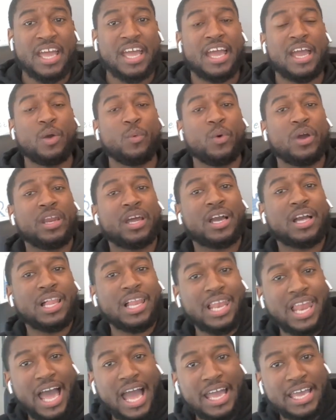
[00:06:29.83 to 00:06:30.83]
And when a
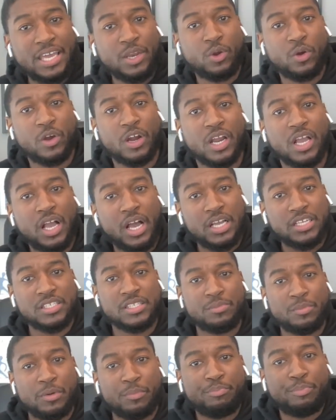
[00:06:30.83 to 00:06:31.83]
client or a
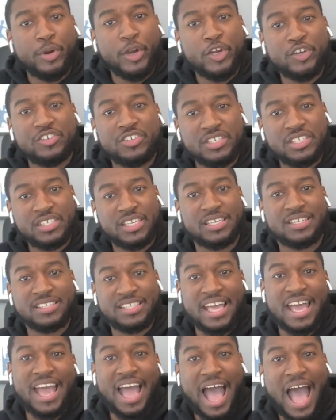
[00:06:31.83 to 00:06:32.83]
customer purchases
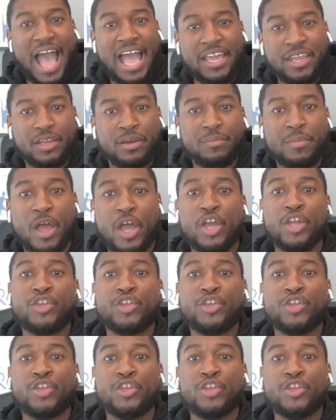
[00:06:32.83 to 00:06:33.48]
that item,